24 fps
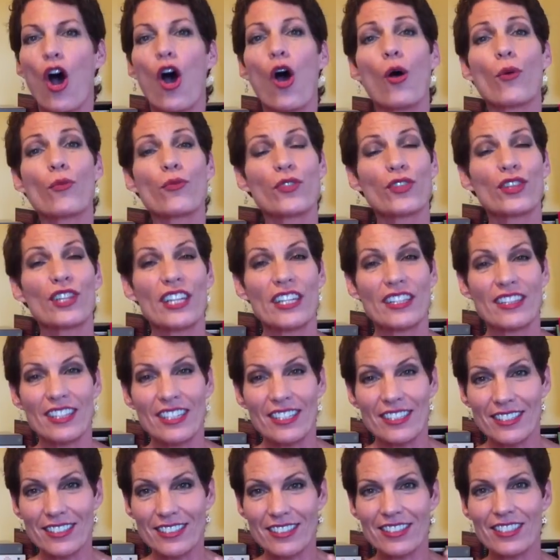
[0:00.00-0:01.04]
Hopefully
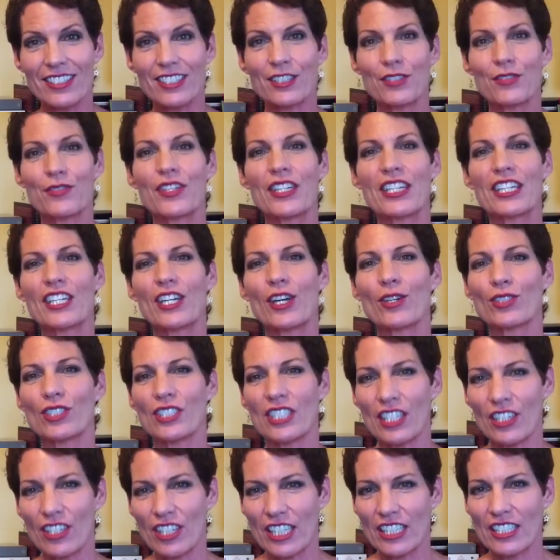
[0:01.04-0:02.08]
this video
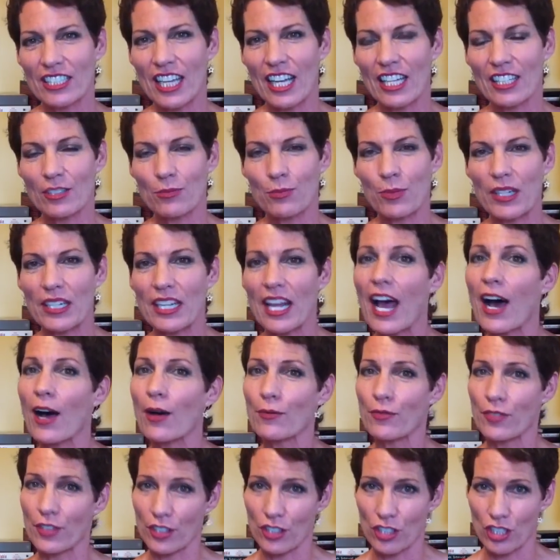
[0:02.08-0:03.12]
series has been
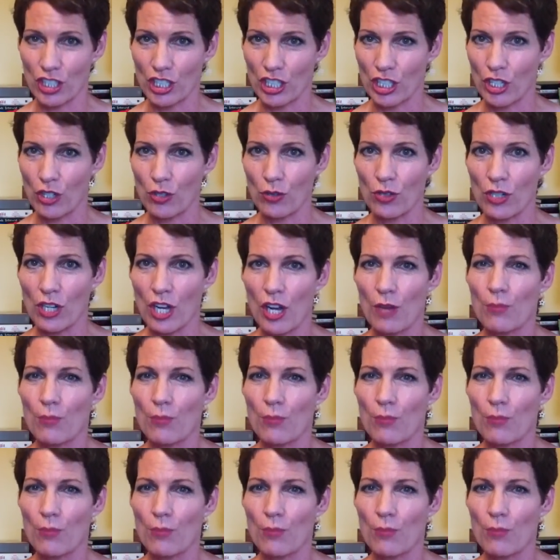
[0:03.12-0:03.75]
helpful to you.